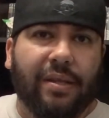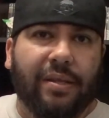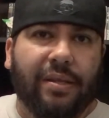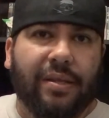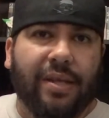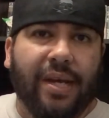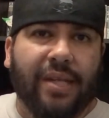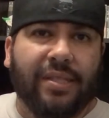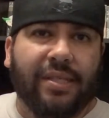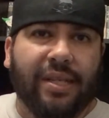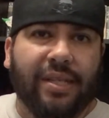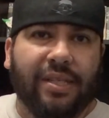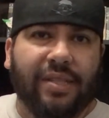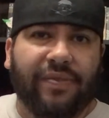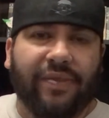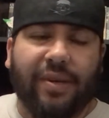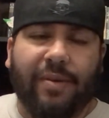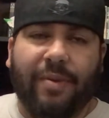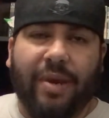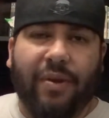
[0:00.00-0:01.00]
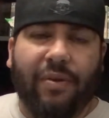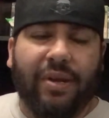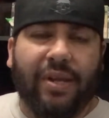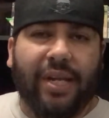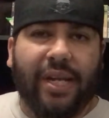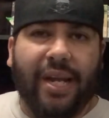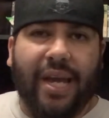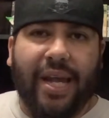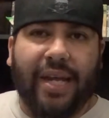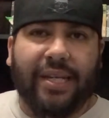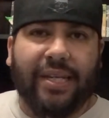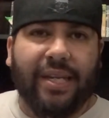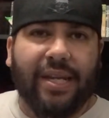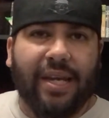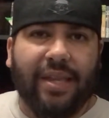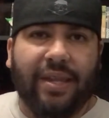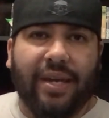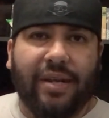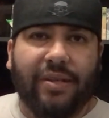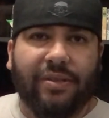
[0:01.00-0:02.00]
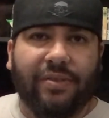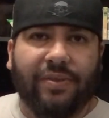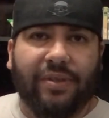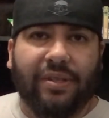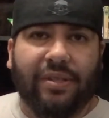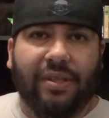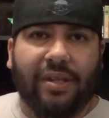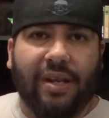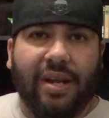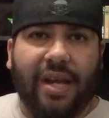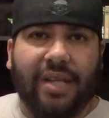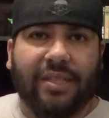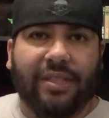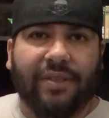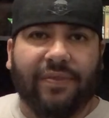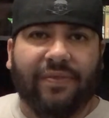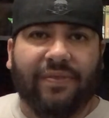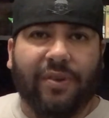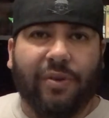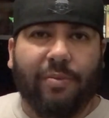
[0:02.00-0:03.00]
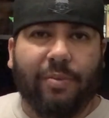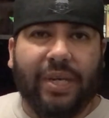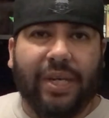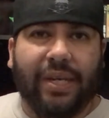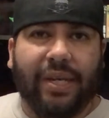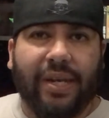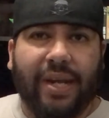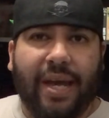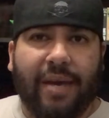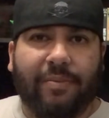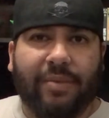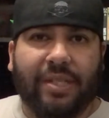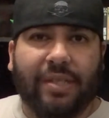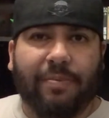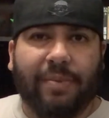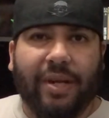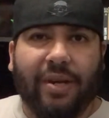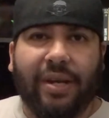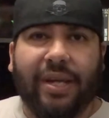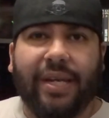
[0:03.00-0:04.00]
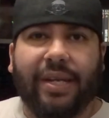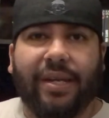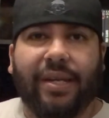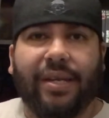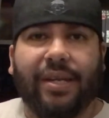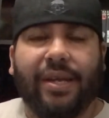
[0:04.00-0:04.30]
thoughts on this film. I really liked it. I thought it was real claustrophobic and atmospheric.